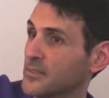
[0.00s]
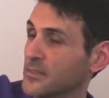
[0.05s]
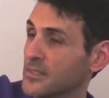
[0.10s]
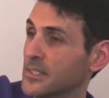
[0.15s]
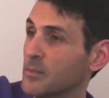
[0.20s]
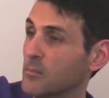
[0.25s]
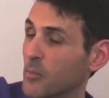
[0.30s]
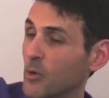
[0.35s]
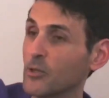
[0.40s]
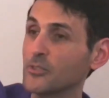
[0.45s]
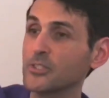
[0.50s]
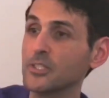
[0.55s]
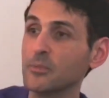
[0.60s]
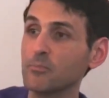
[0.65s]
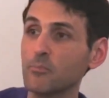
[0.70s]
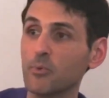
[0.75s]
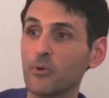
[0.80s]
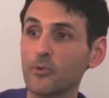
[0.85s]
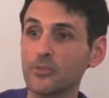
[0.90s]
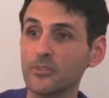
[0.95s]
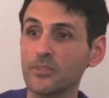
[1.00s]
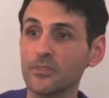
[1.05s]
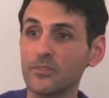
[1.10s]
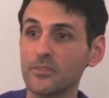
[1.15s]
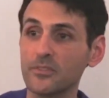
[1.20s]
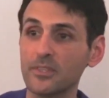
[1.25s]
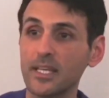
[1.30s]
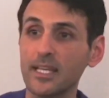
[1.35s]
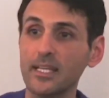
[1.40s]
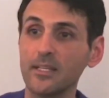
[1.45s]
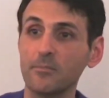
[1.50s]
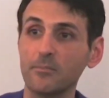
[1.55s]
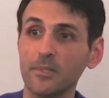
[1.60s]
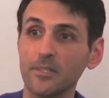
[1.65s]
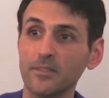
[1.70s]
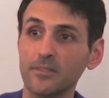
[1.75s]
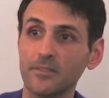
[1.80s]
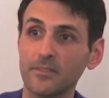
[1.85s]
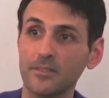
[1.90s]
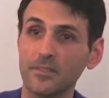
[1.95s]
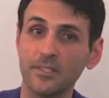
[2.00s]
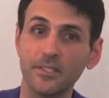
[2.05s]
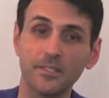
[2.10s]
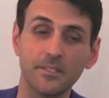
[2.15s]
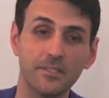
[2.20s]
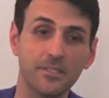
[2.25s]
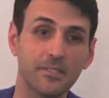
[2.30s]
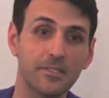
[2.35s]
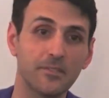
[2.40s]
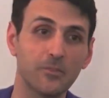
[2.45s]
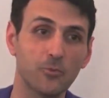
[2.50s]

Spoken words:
The most important element is